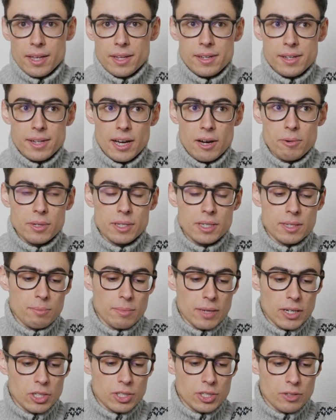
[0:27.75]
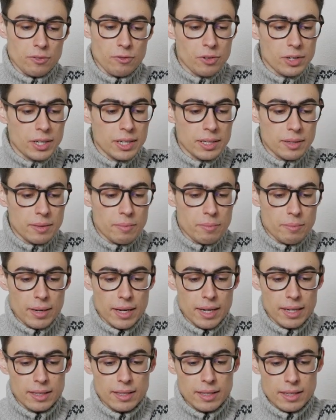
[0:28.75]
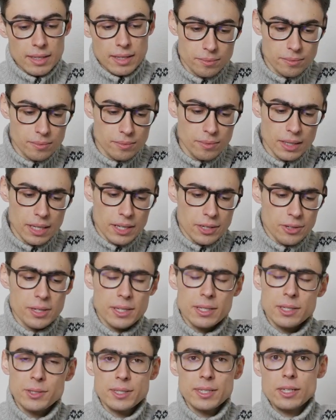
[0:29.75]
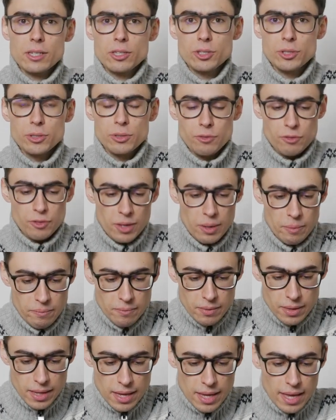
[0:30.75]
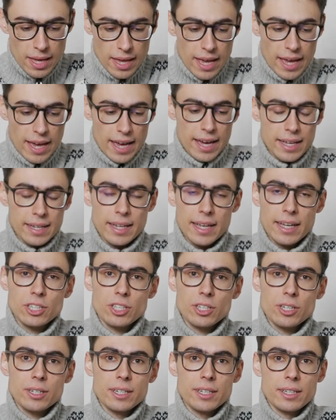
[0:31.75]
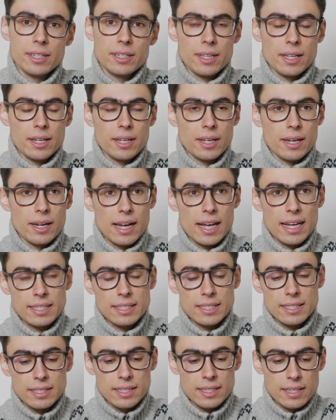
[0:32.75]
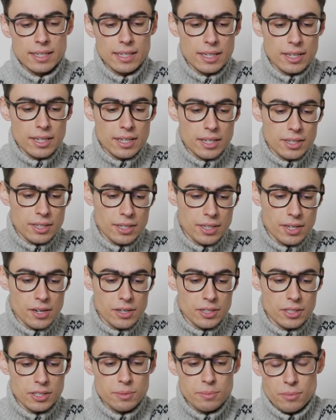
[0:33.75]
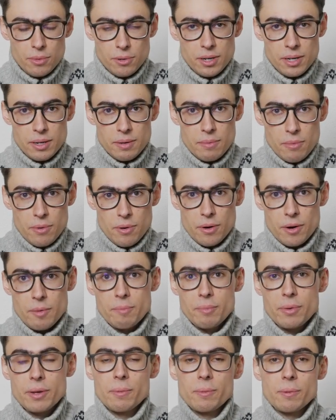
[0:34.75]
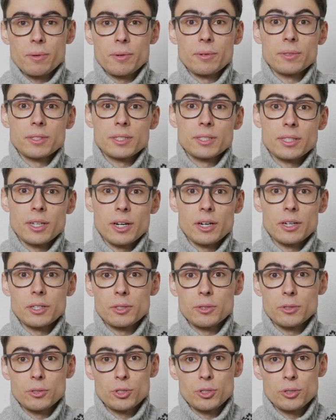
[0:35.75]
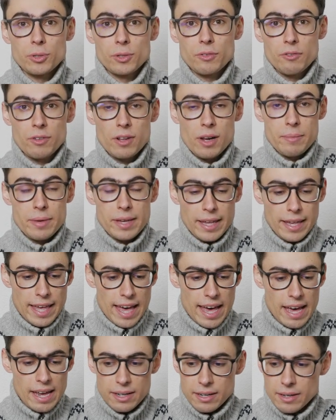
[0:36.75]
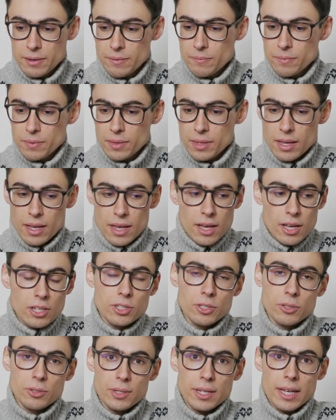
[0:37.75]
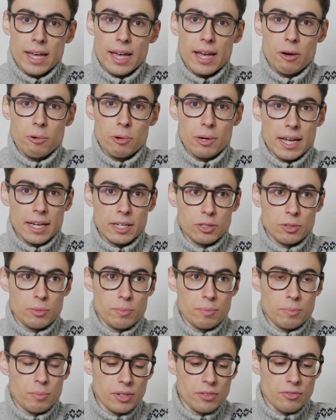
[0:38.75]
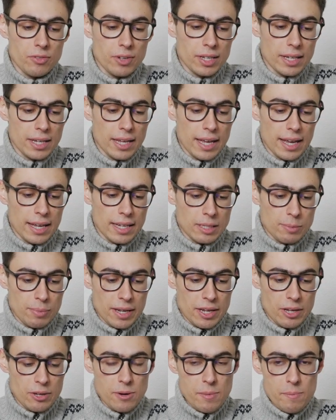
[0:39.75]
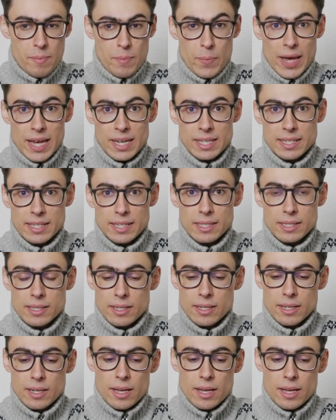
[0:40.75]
Now it's much different, but you can still shoot film. And actually in the last years, more and more people start to shoot film again. So today I would like to briefly explain you the basics